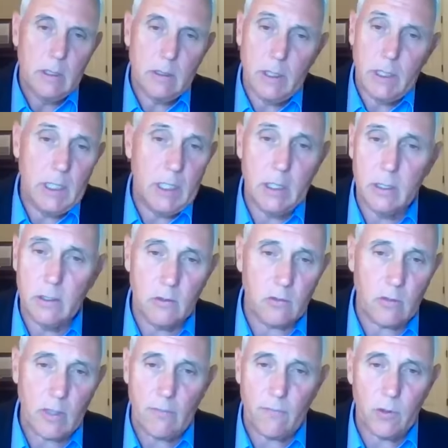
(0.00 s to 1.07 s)
leaning into
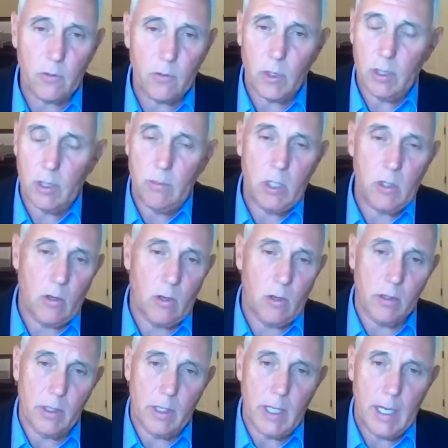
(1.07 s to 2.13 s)
this effort. We're going to be
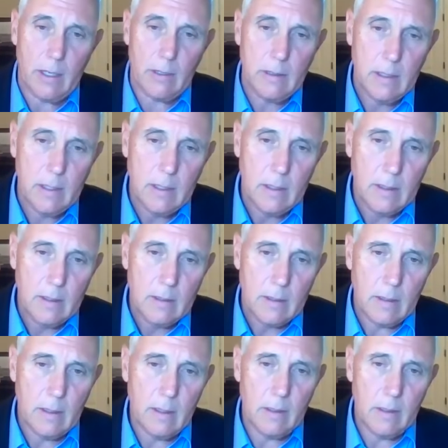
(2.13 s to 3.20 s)
calling it out.
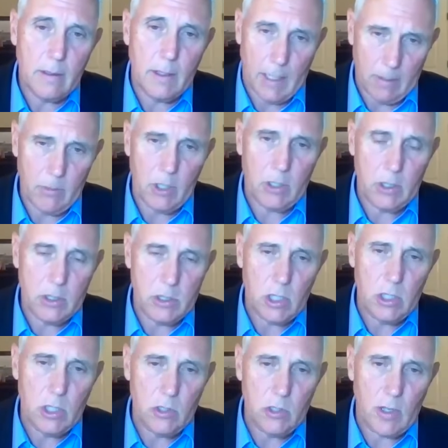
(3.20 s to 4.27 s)
Uh, and I'm going to
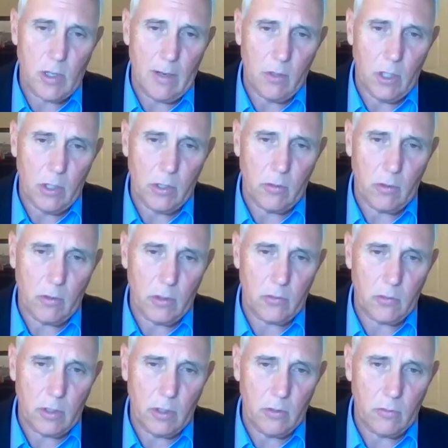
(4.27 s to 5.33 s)
continue to travel all
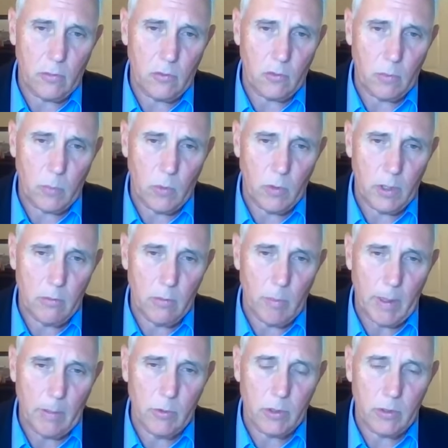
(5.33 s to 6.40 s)
across the country supporting
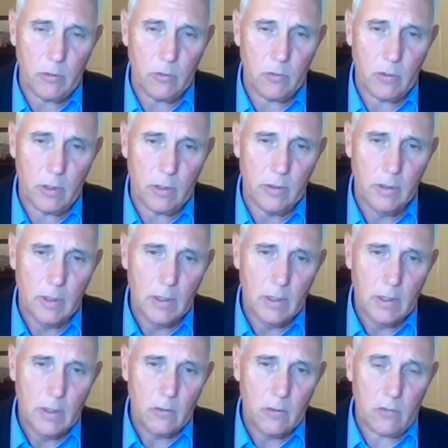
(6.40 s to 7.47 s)
Republicans that are
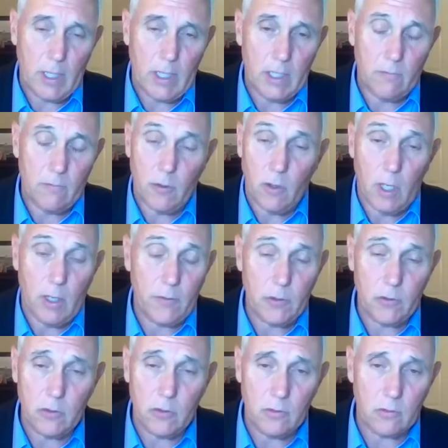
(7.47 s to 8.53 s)
standing for
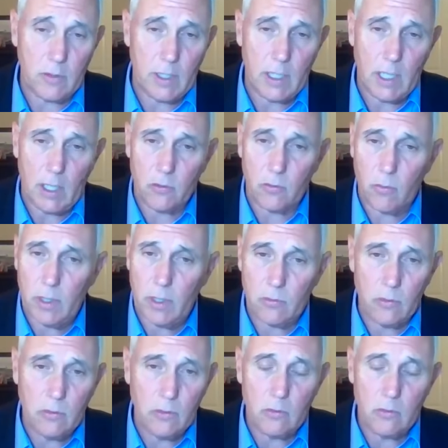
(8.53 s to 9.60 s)
office in state house
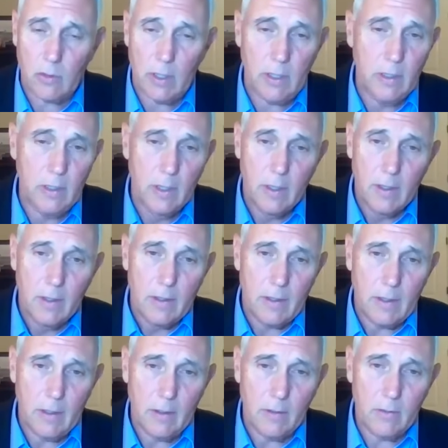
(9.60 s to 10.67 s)
races and,
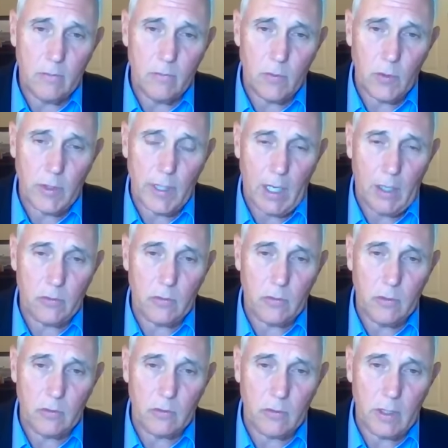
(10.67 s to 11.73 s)
and for the House
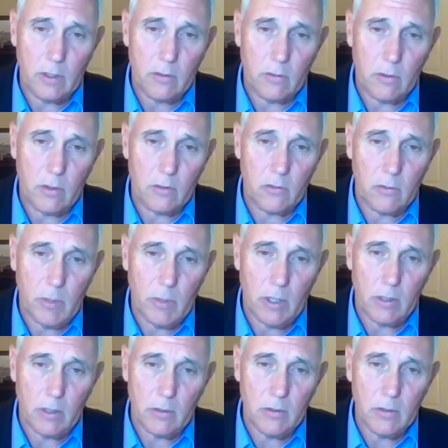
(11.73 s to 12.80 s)
and the Senate across
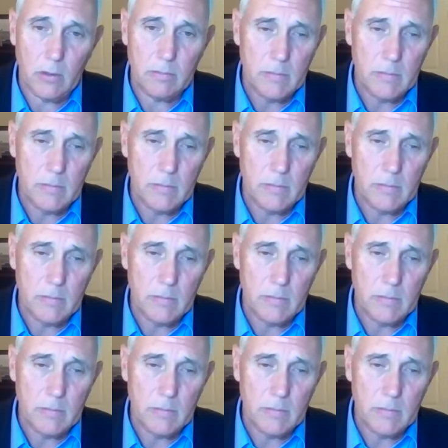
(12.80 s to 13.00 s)
America